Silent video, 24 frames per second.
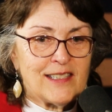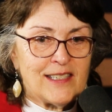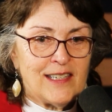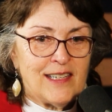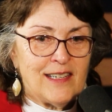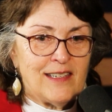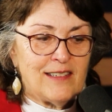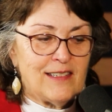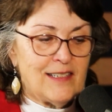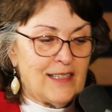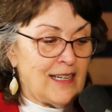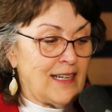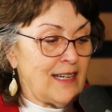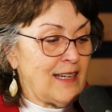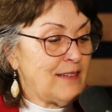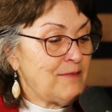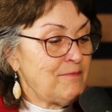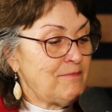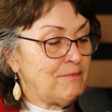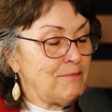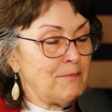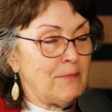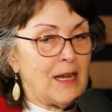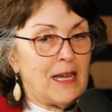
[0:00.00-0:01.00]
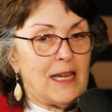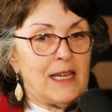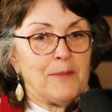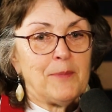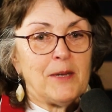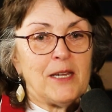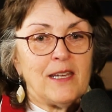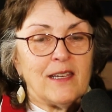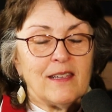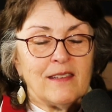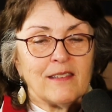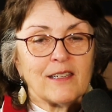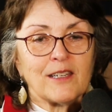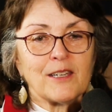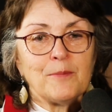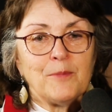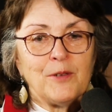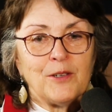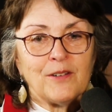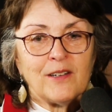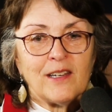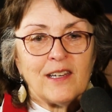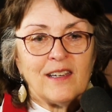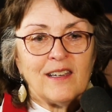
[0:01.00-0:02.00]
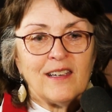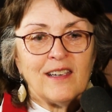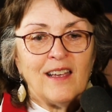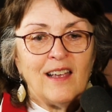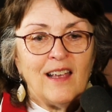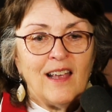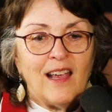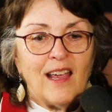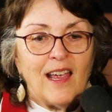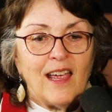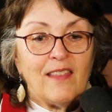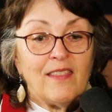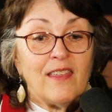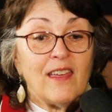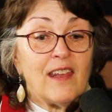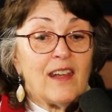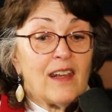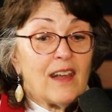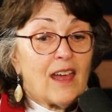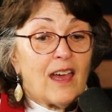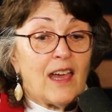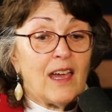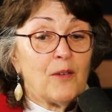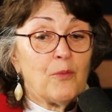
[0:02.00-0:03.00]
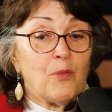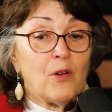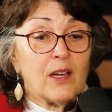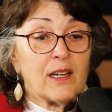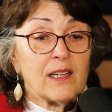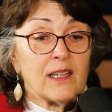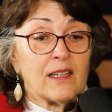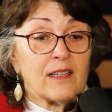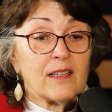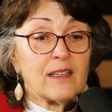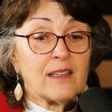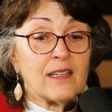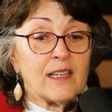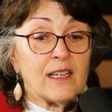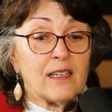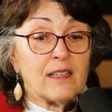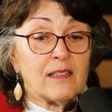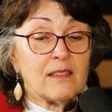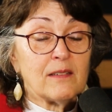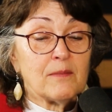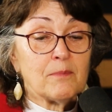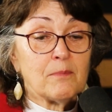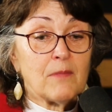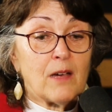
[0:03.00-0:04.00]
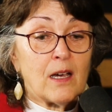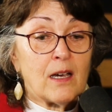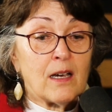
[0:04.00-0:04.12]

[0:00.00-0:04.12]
see need maybe in the community. And then I want to get